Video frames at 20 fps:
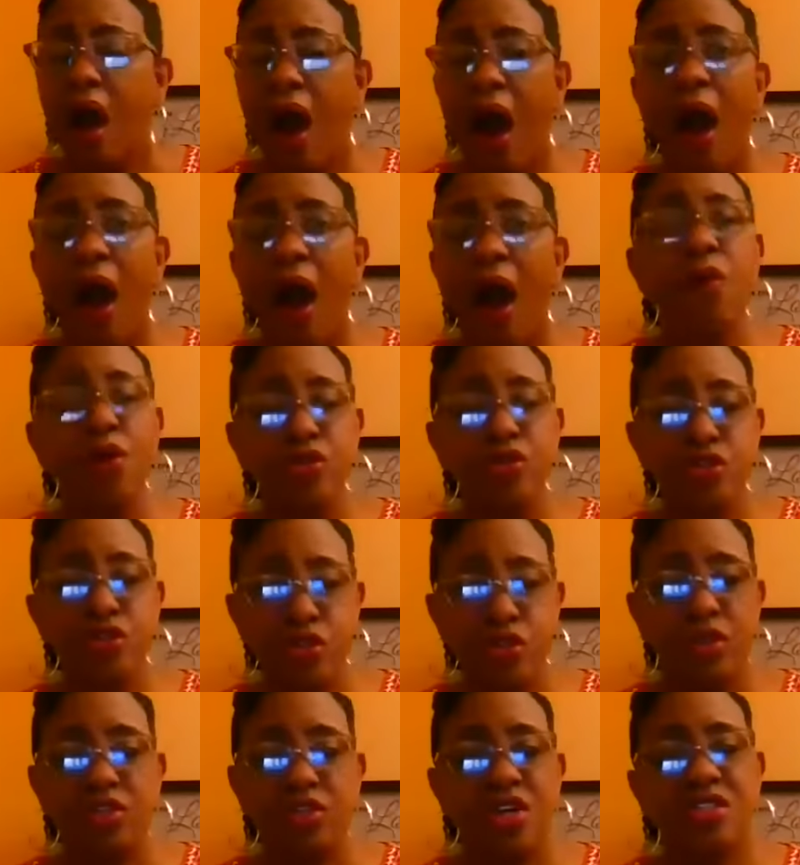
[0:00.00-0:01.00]
I want
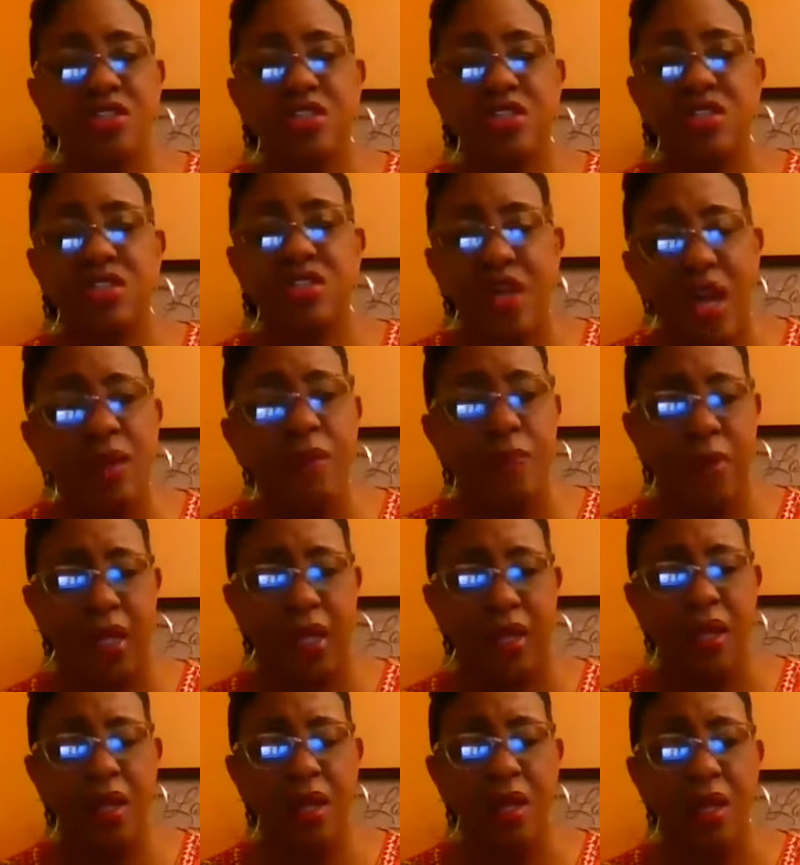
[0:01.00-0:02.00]
you to just take a
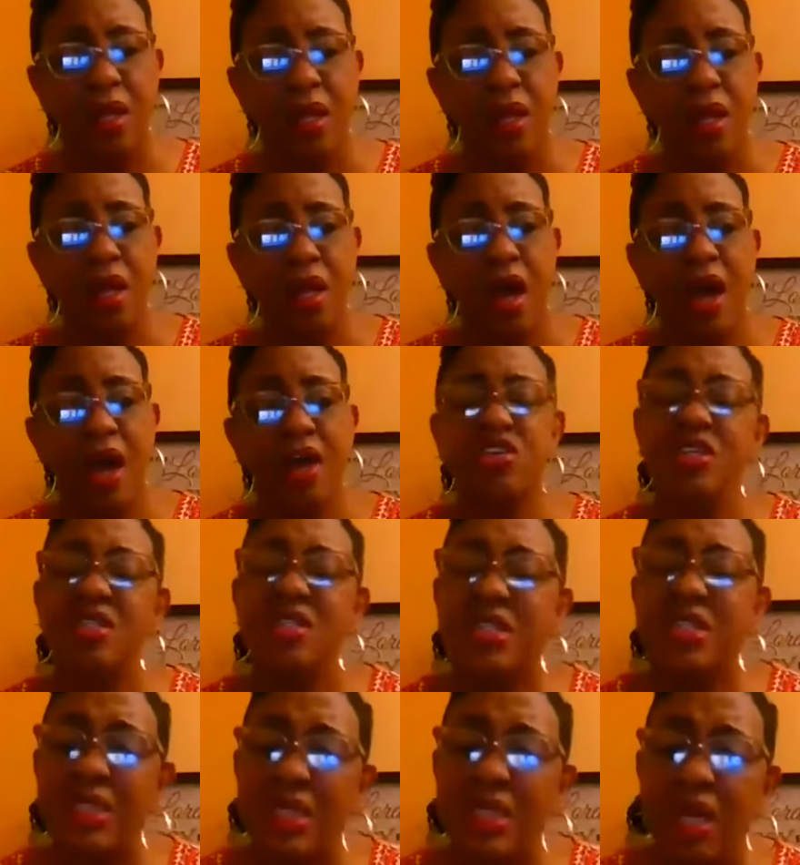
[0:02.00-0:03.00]
minute and
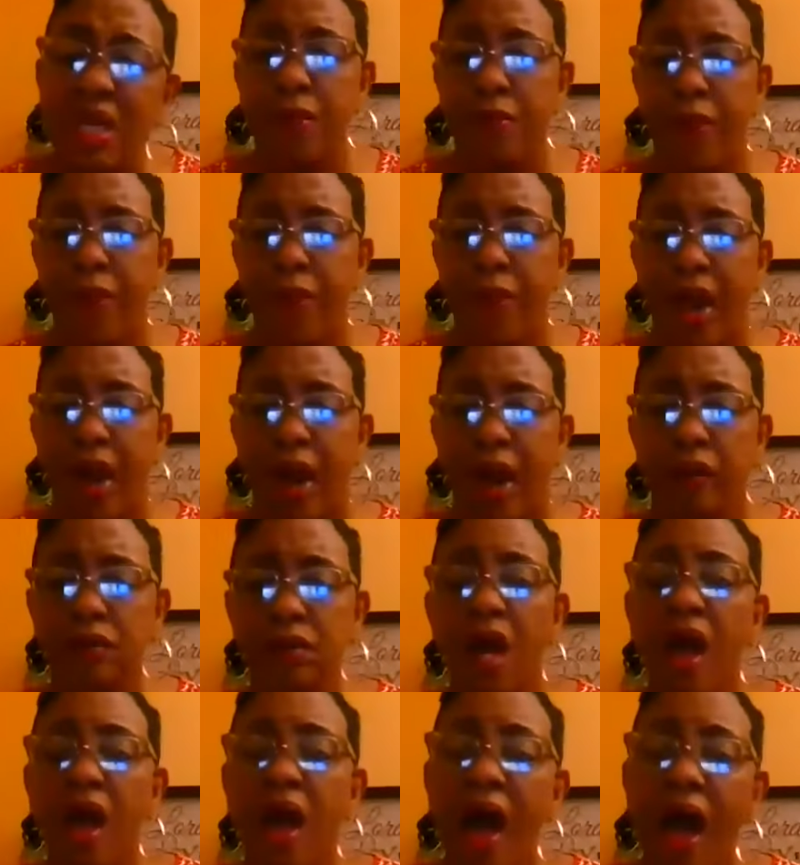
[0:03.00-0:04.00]
just think about
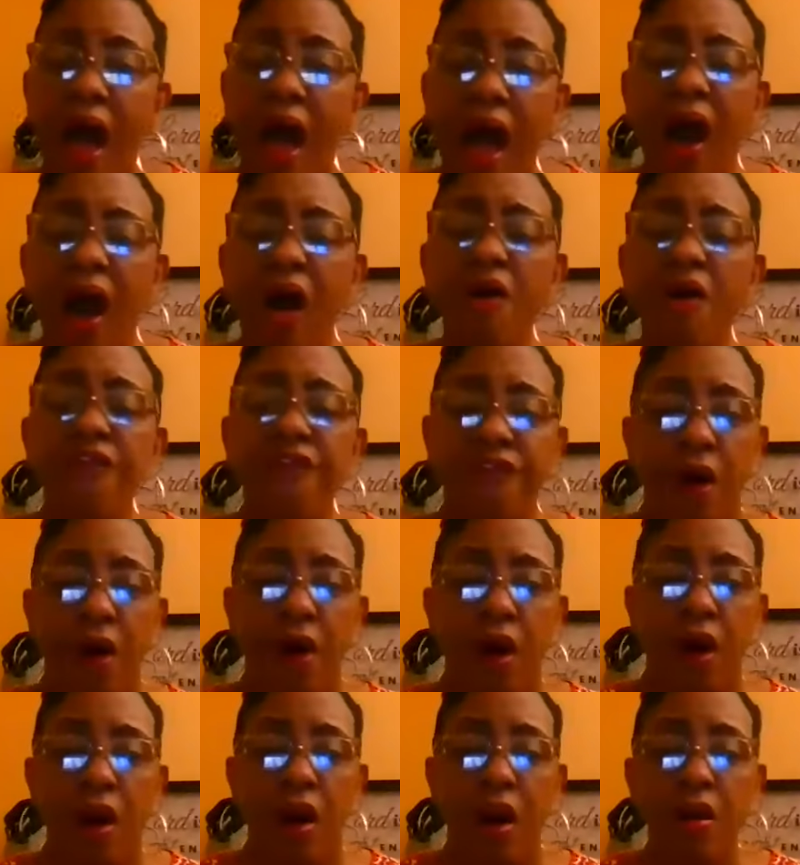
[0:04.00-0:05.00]
how
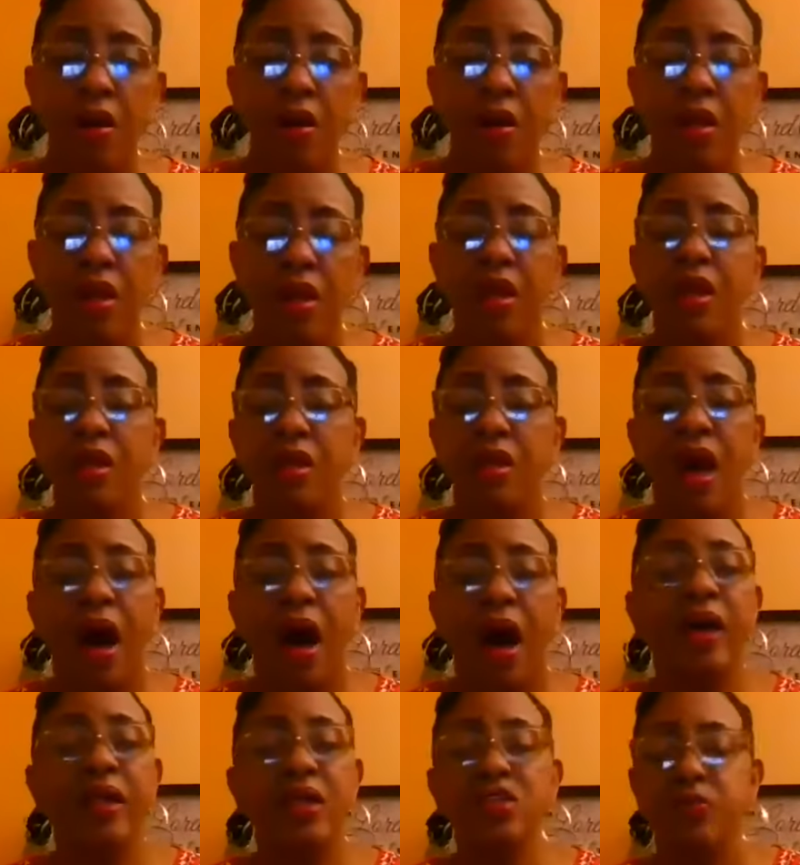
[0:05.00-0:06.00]
far
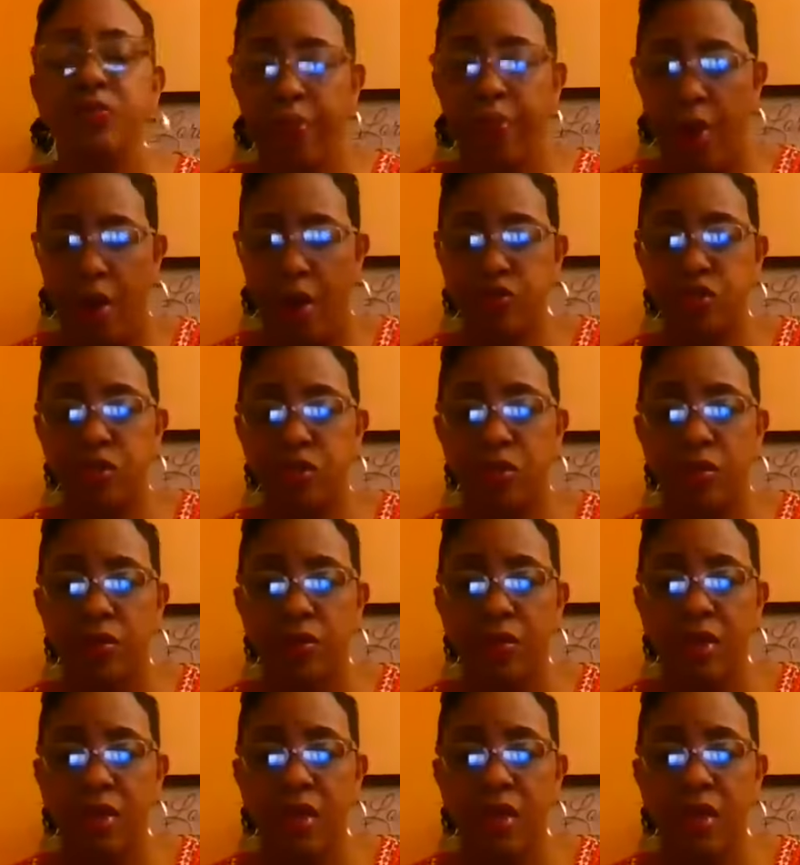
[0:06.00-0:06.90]
God has brought you.